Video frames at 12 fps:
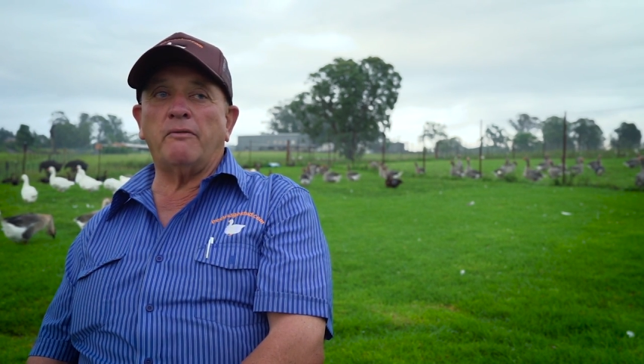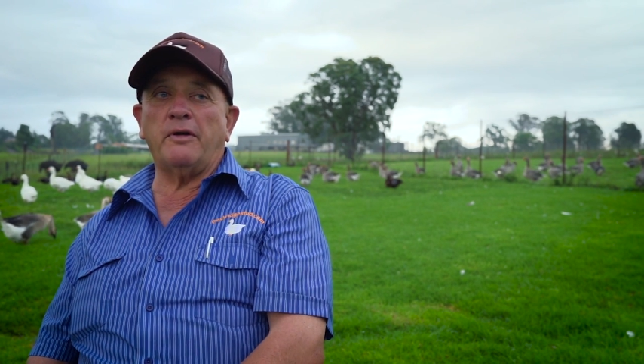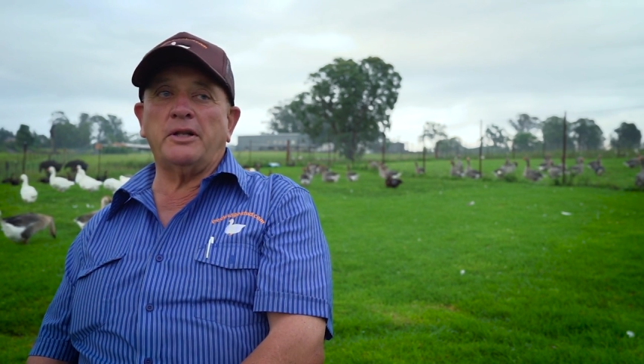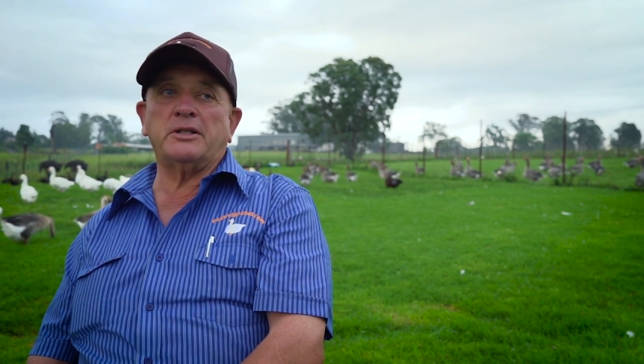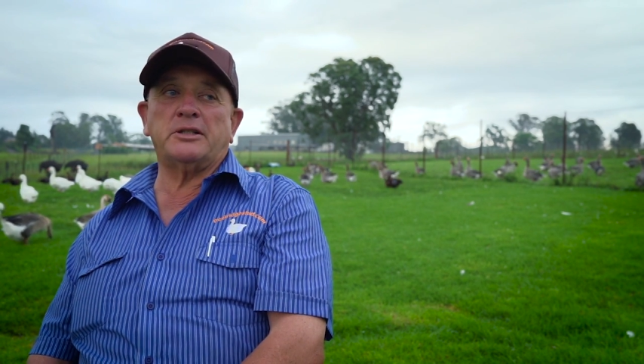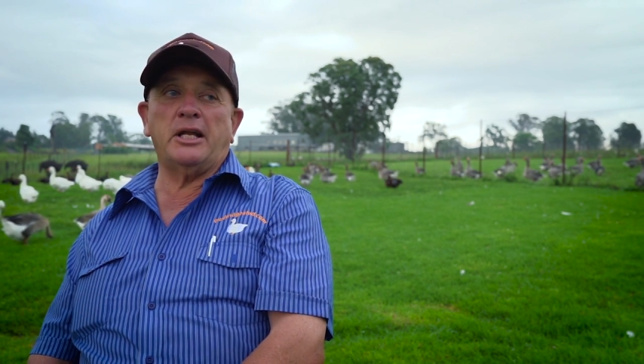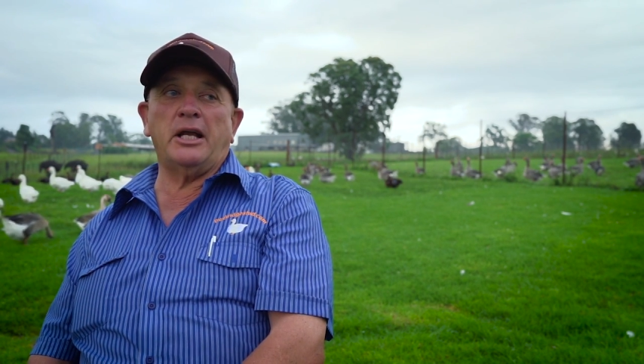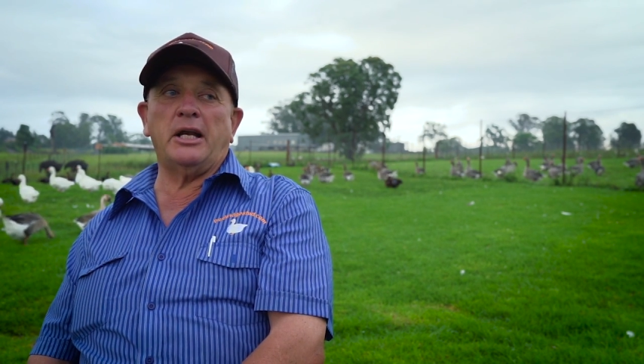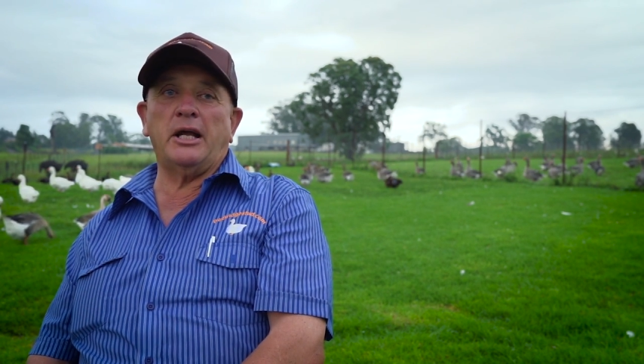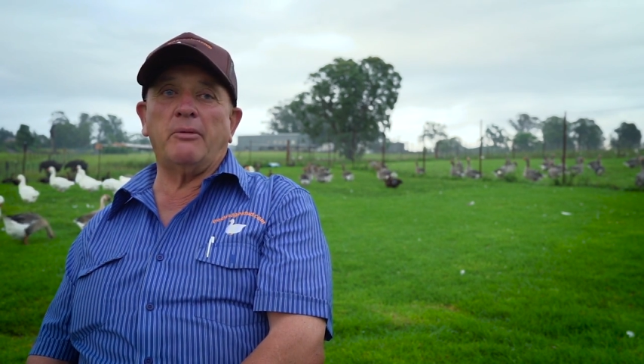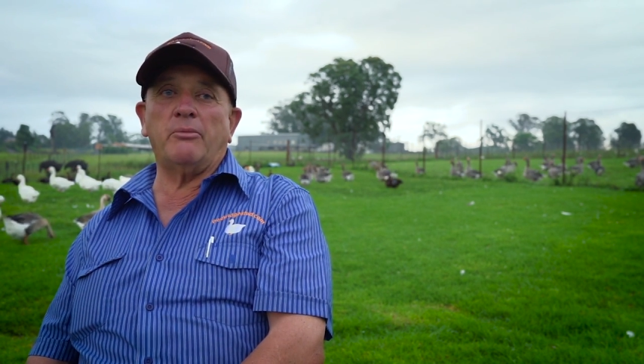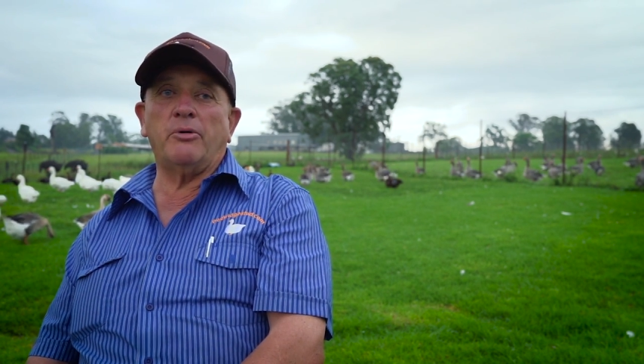feathers stand
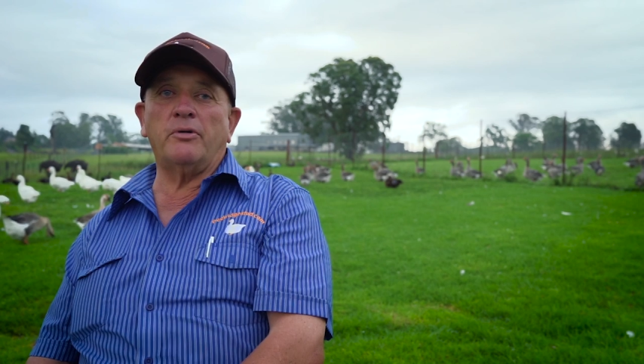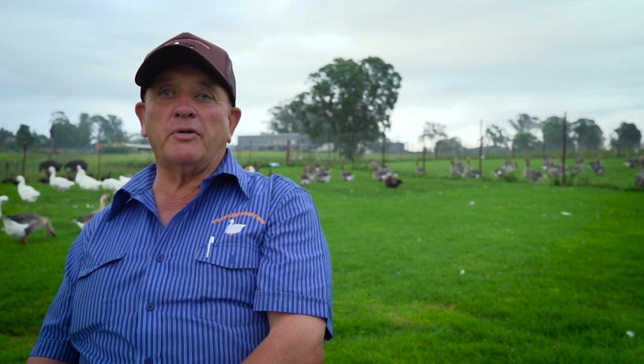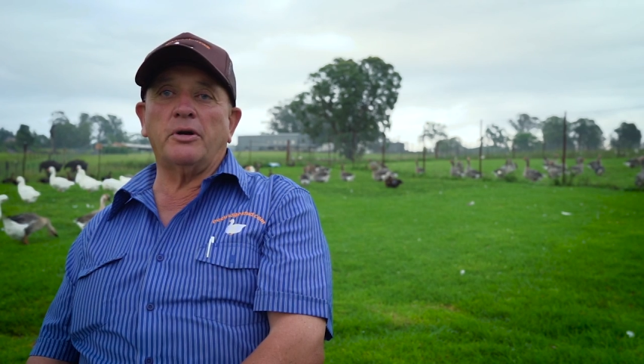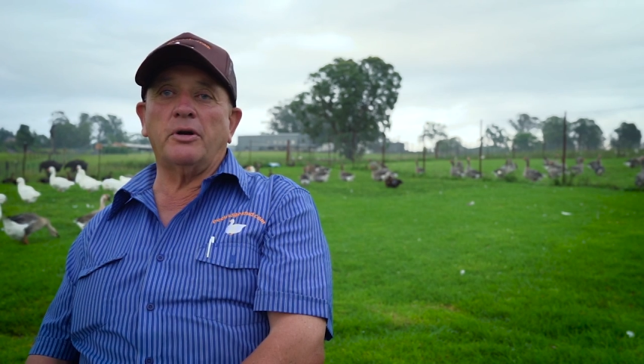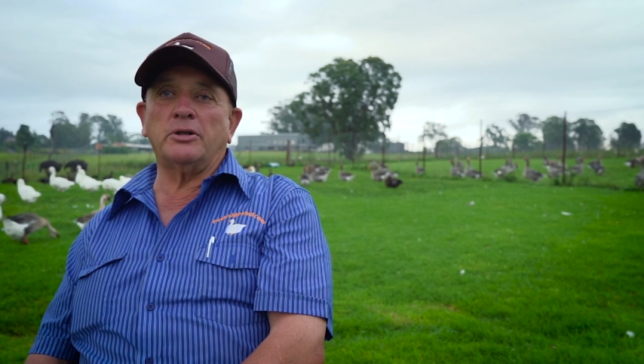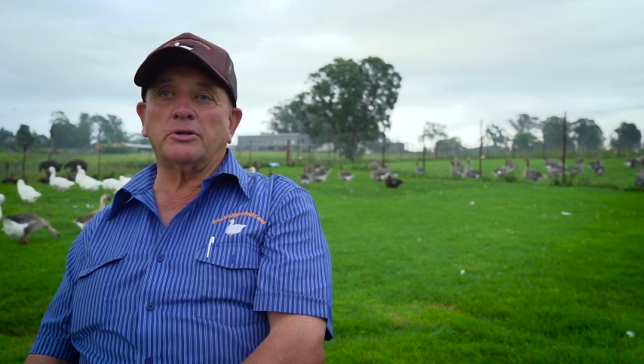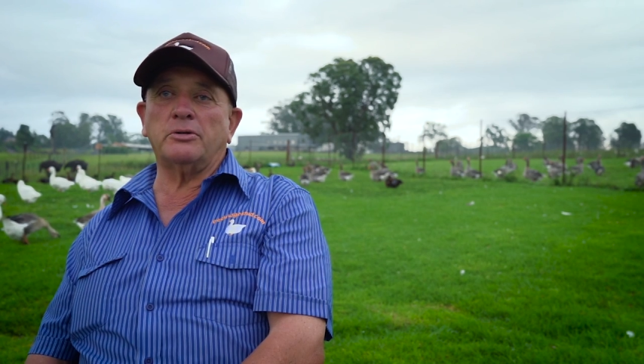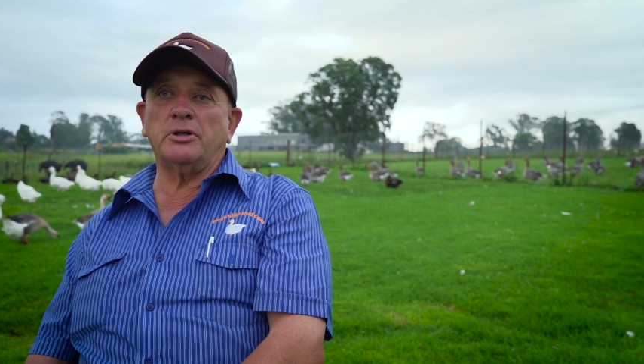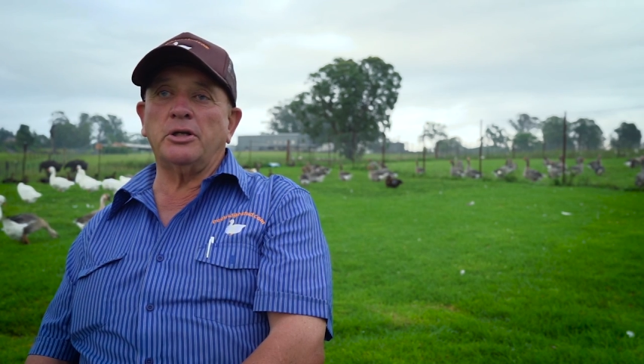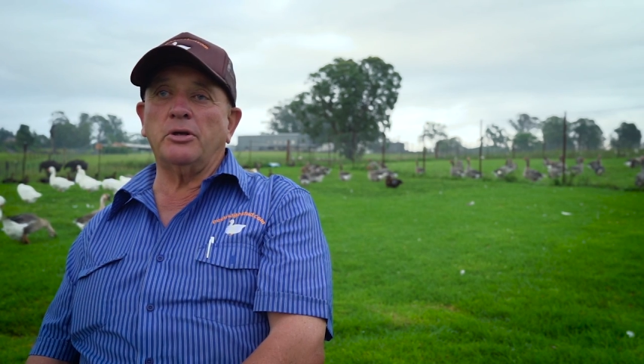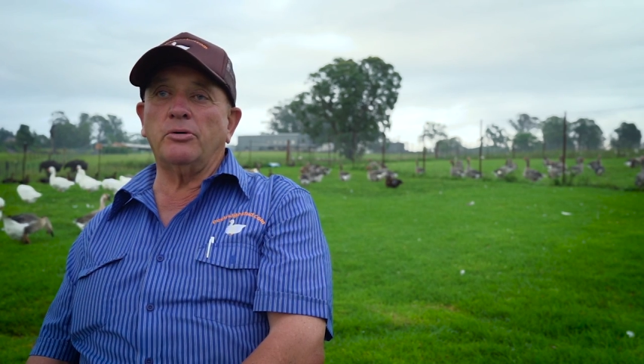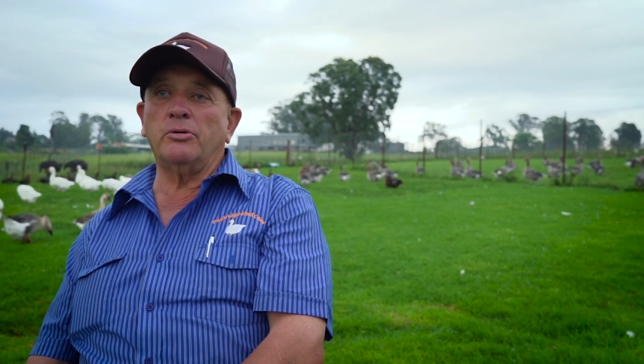out more if you've got a nice
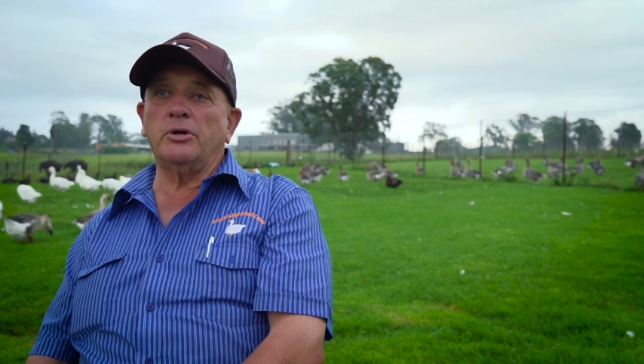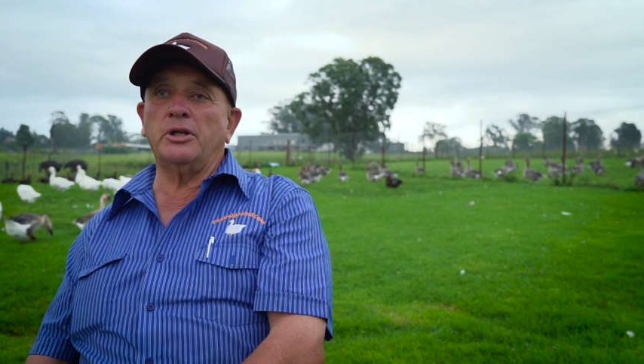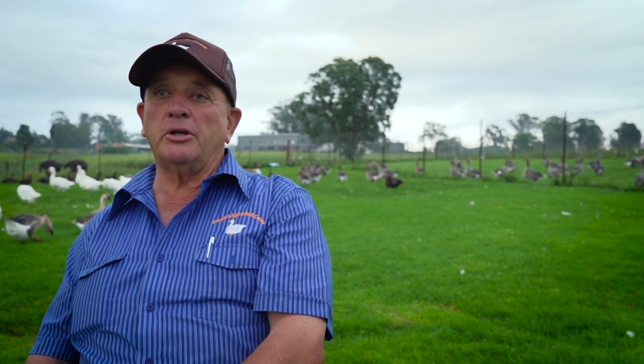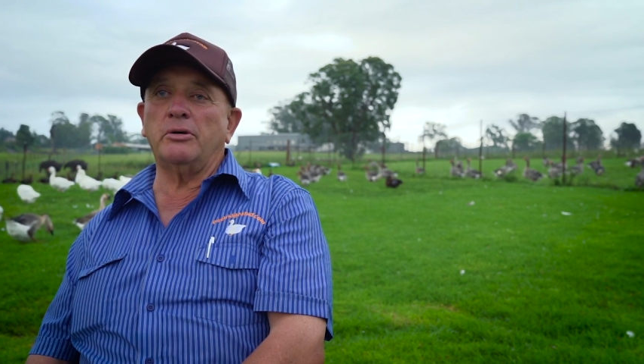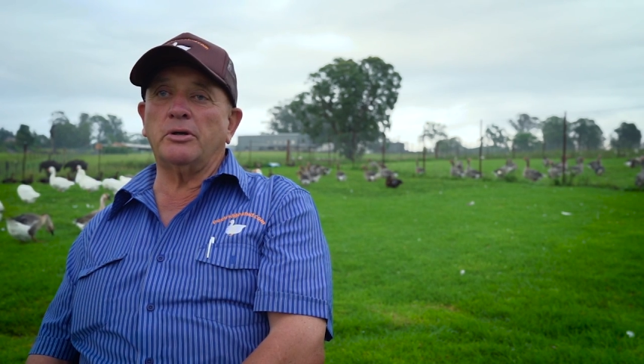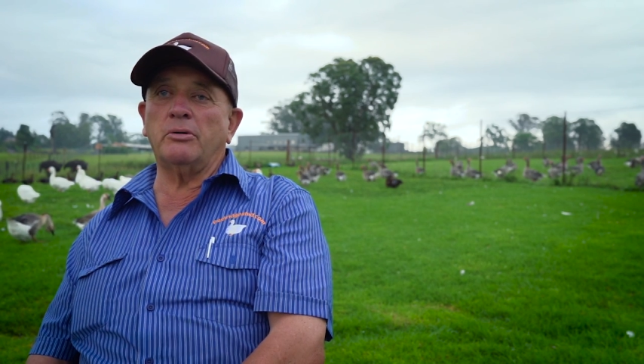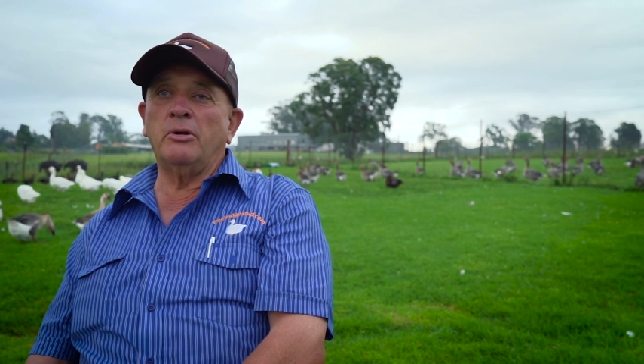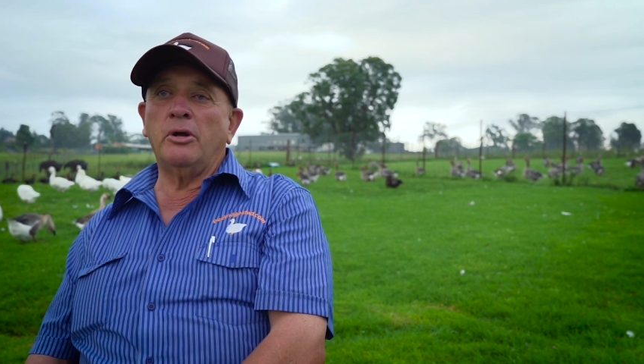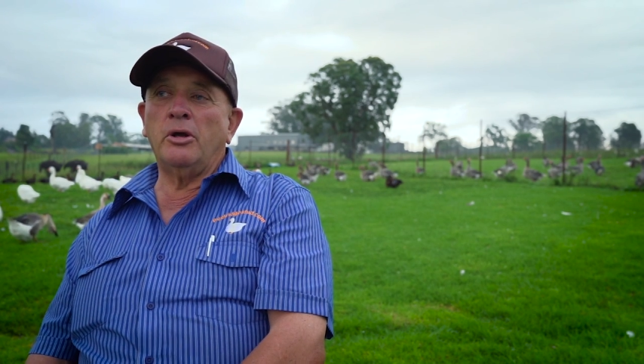green lawn and you're a